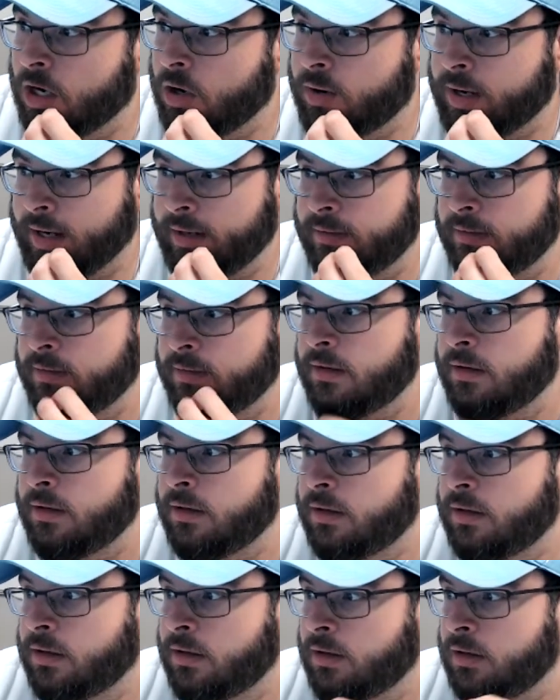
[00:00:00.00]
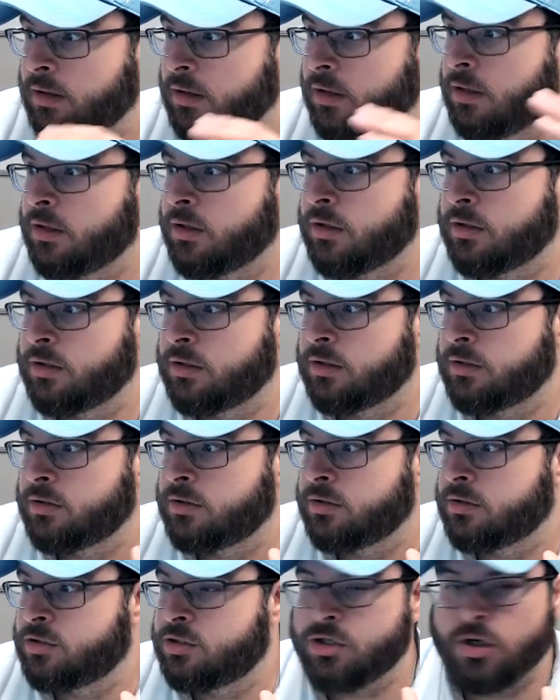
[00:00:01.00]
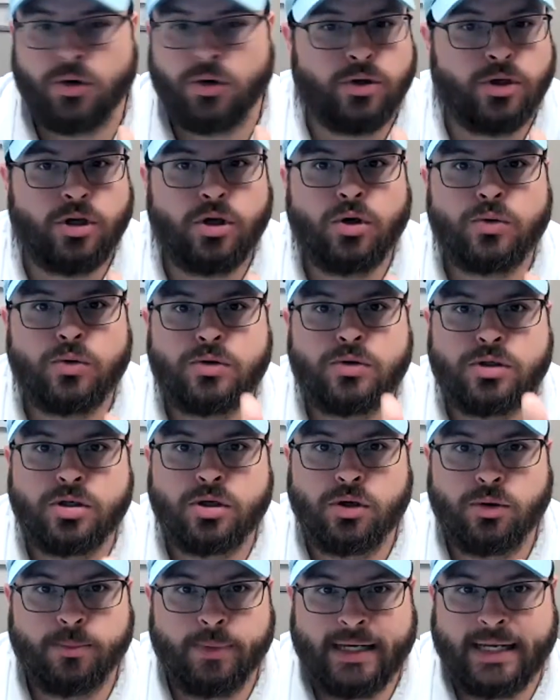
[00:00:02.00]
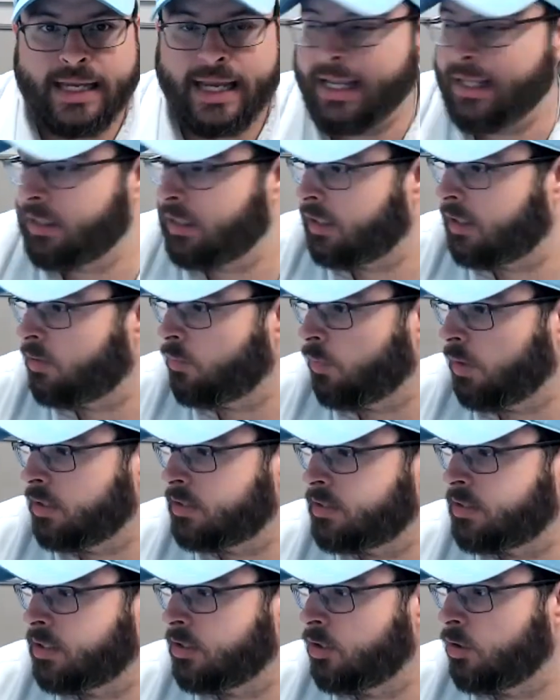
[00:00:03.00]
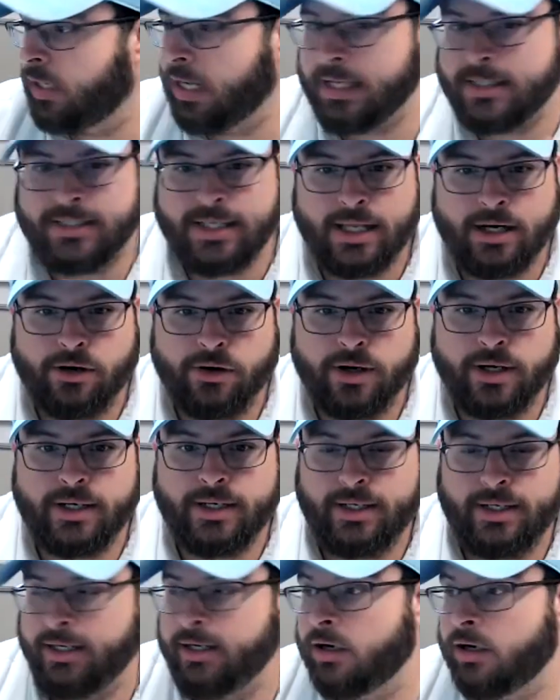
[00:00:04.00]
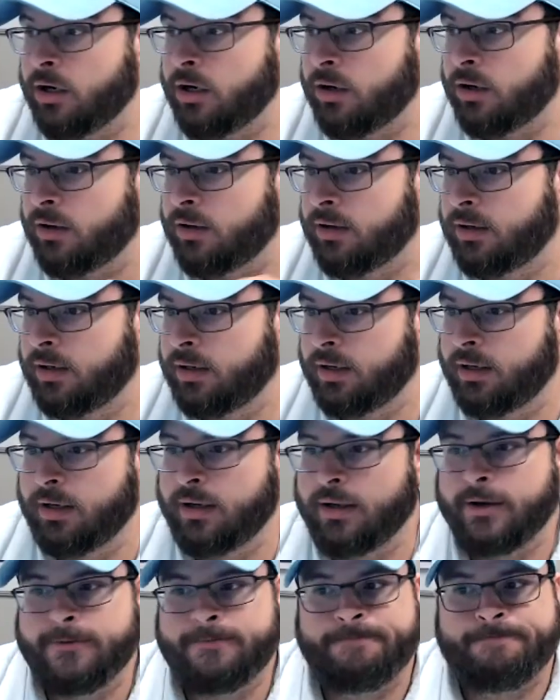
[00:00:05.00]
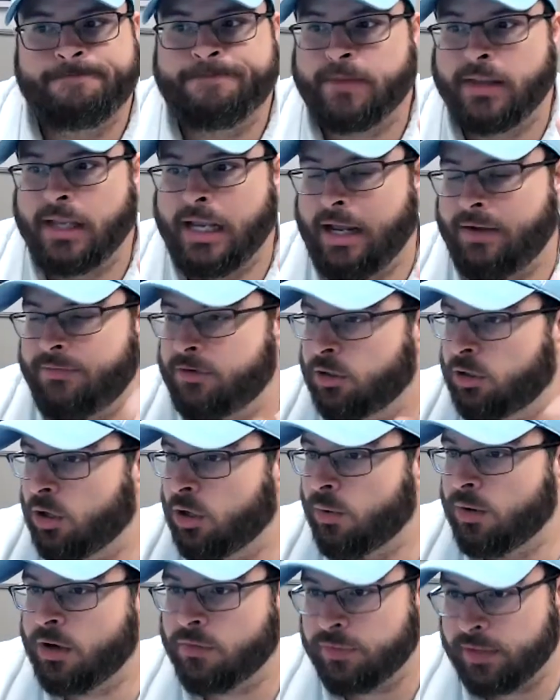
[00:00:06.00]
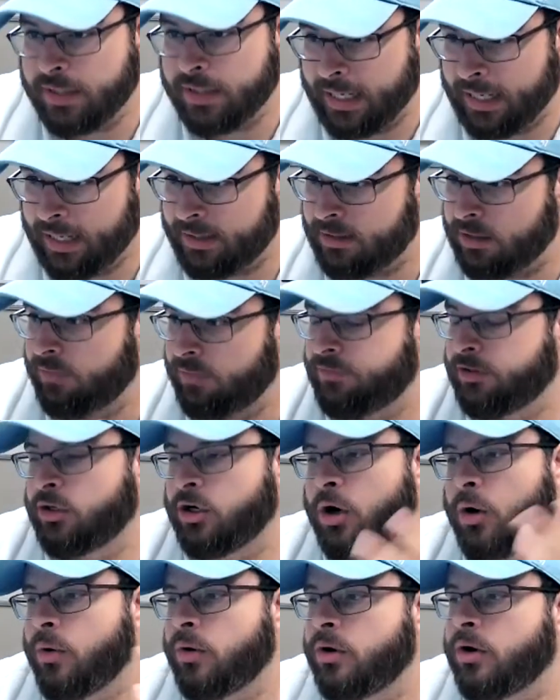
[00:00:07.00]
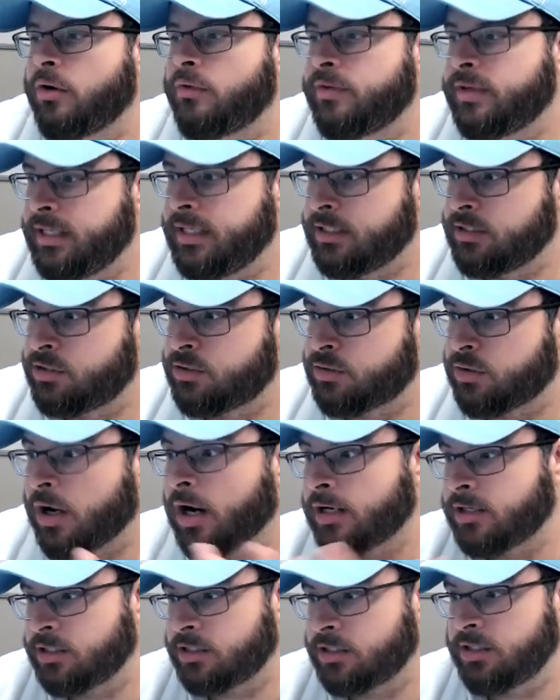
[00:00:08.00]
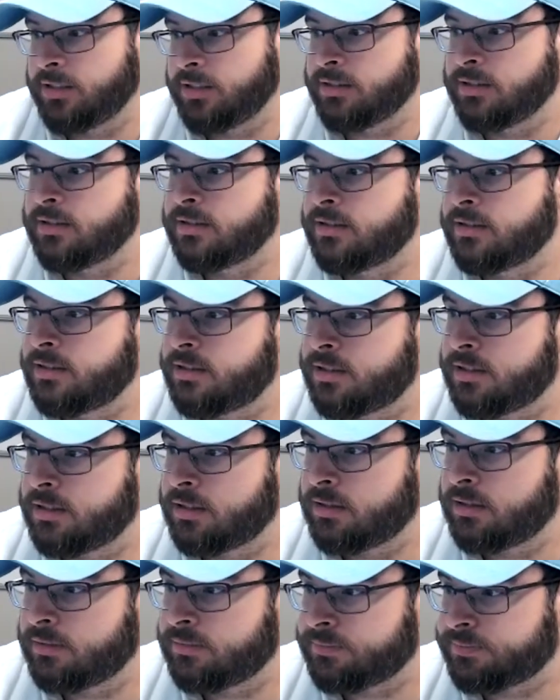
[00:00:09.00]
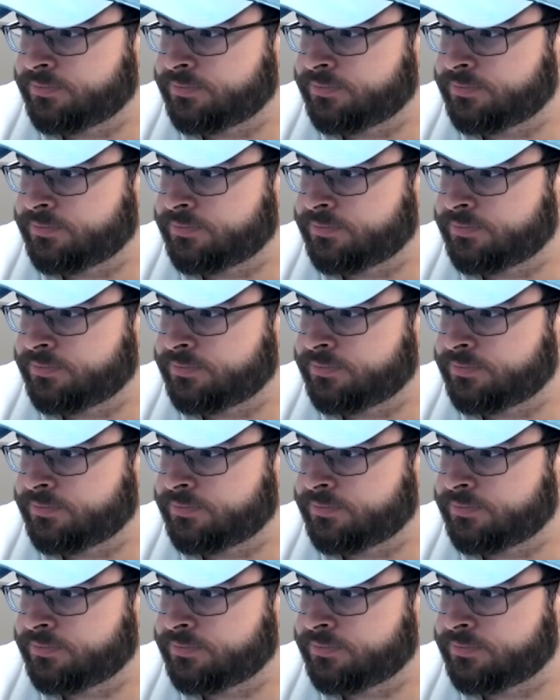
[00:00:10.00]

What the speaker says: Okay. So you two, Michaela and Weston, you guys that are in here, after going over the instructions,